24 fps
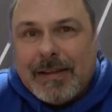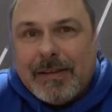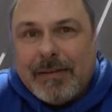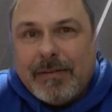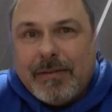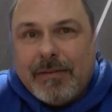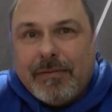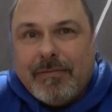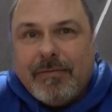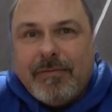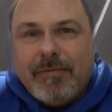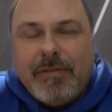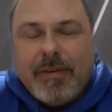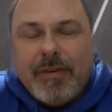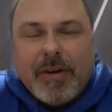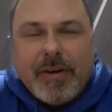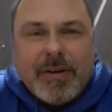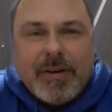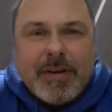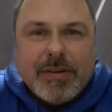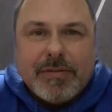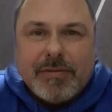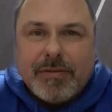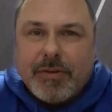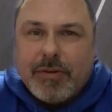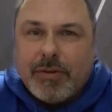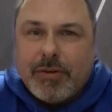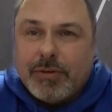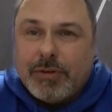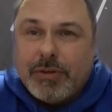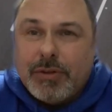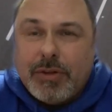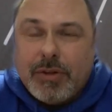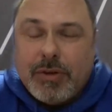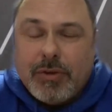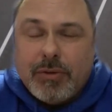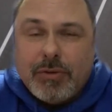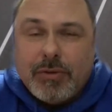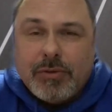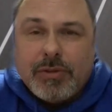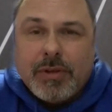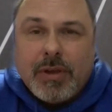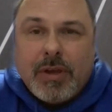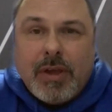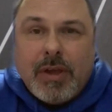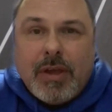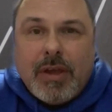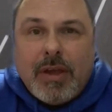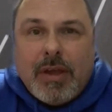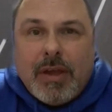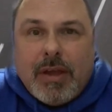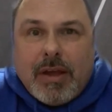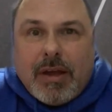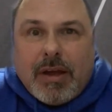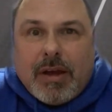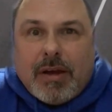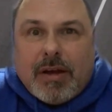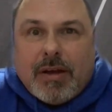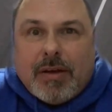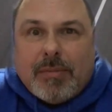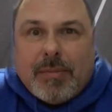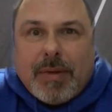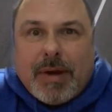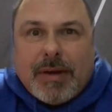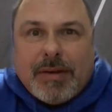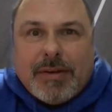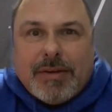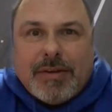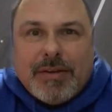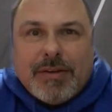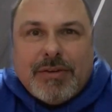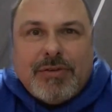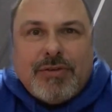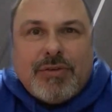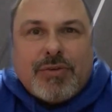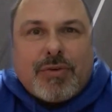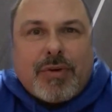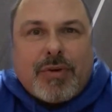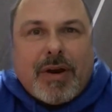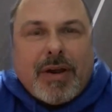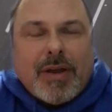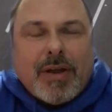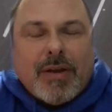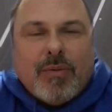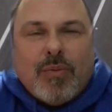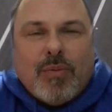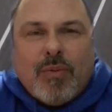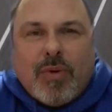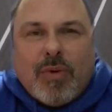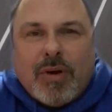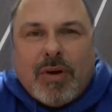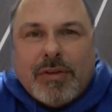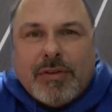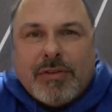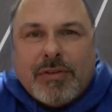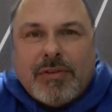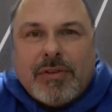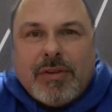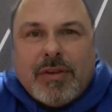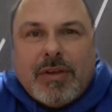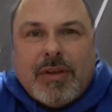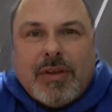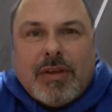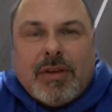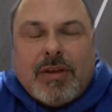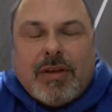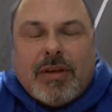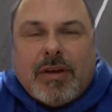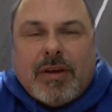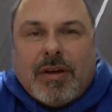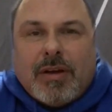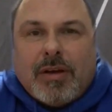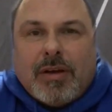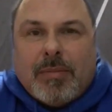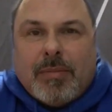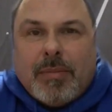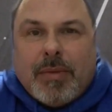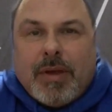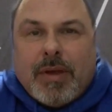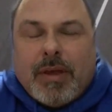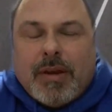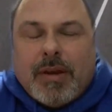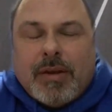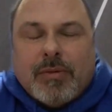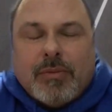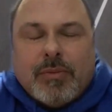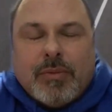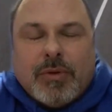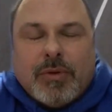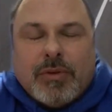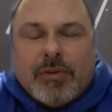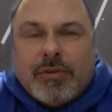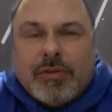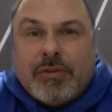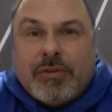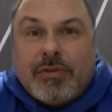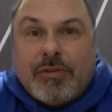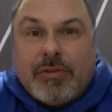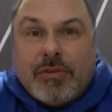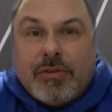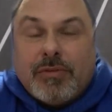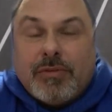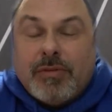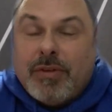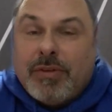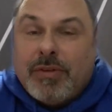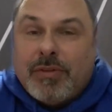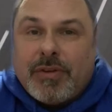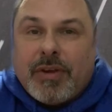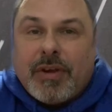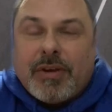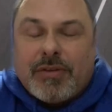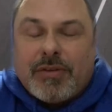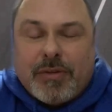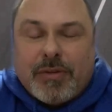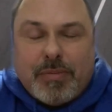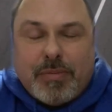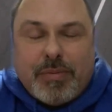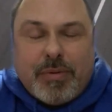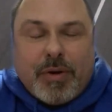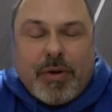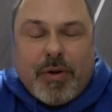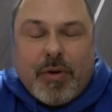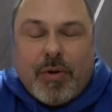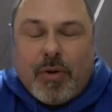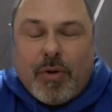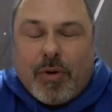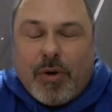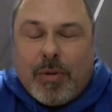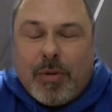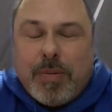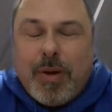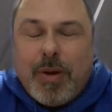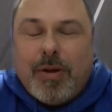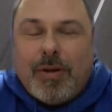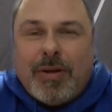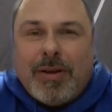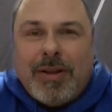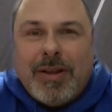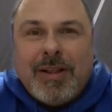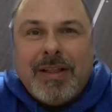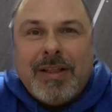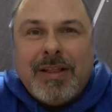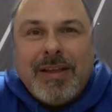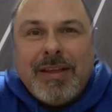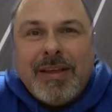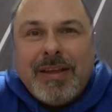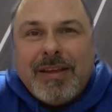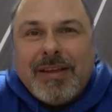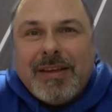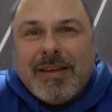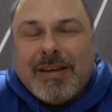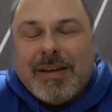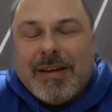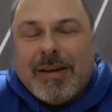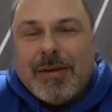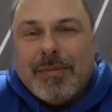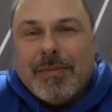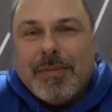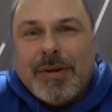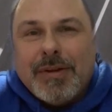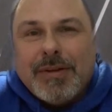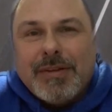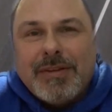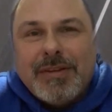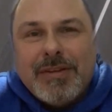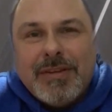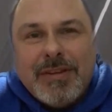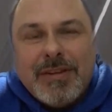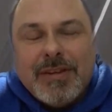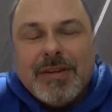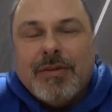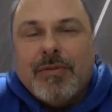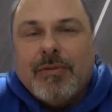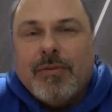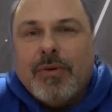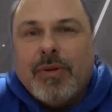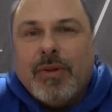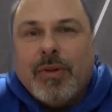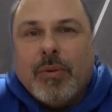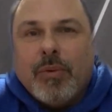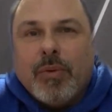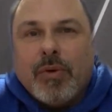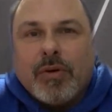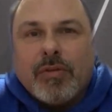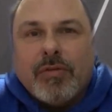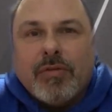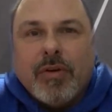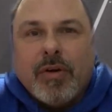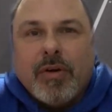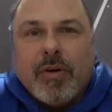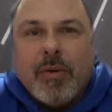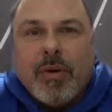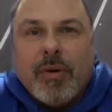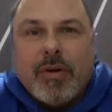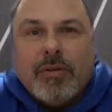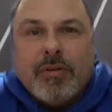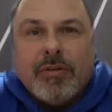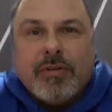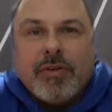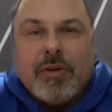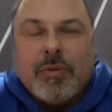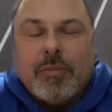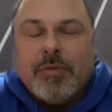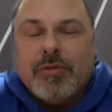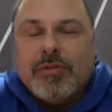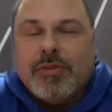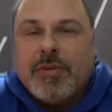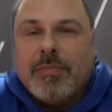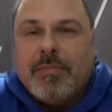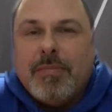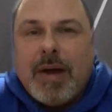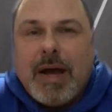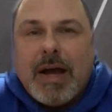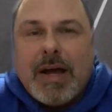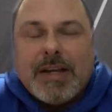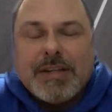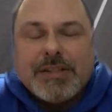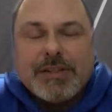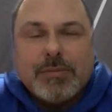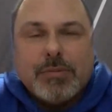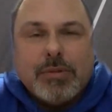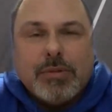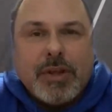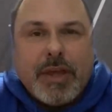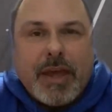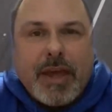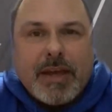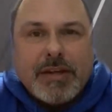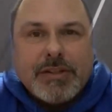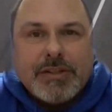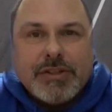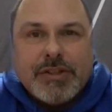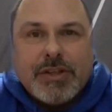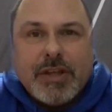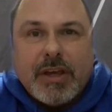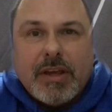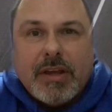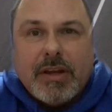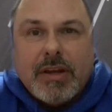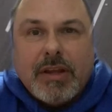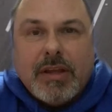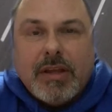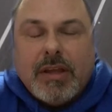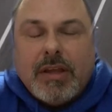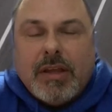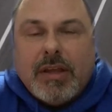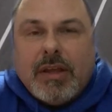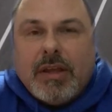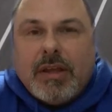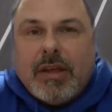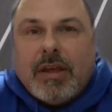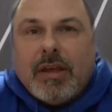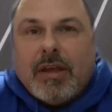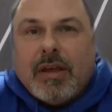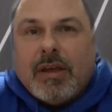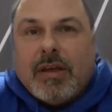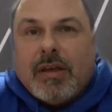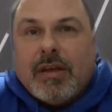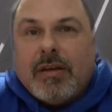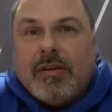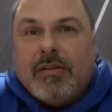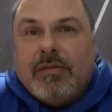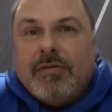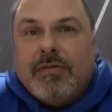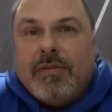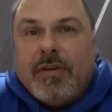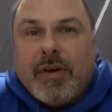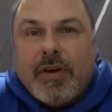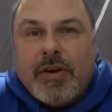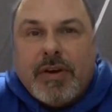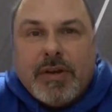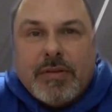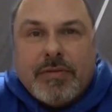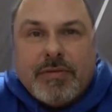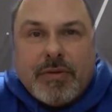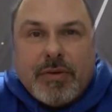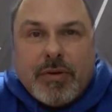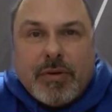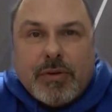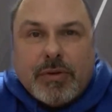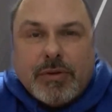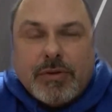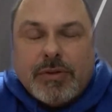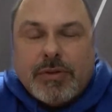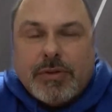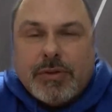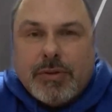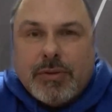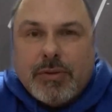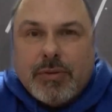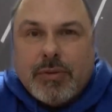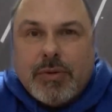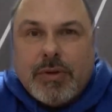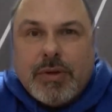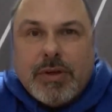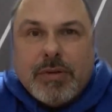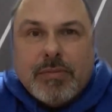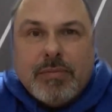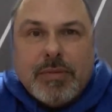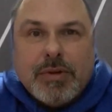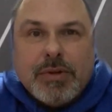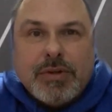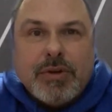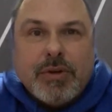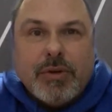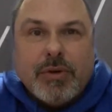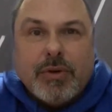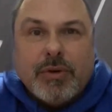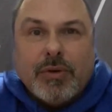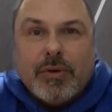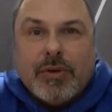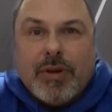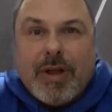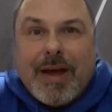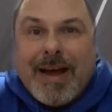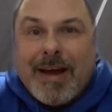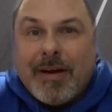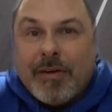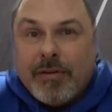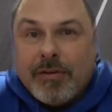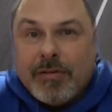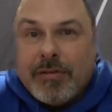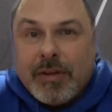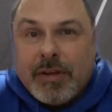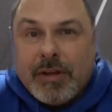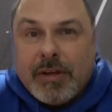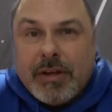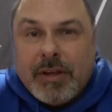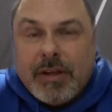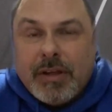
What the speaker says: Very difficult to use. I did try it once, and it was actually pretty horrible. It didn't really work very well. It was almost impossible to agitate. Very difficult to get material out of it.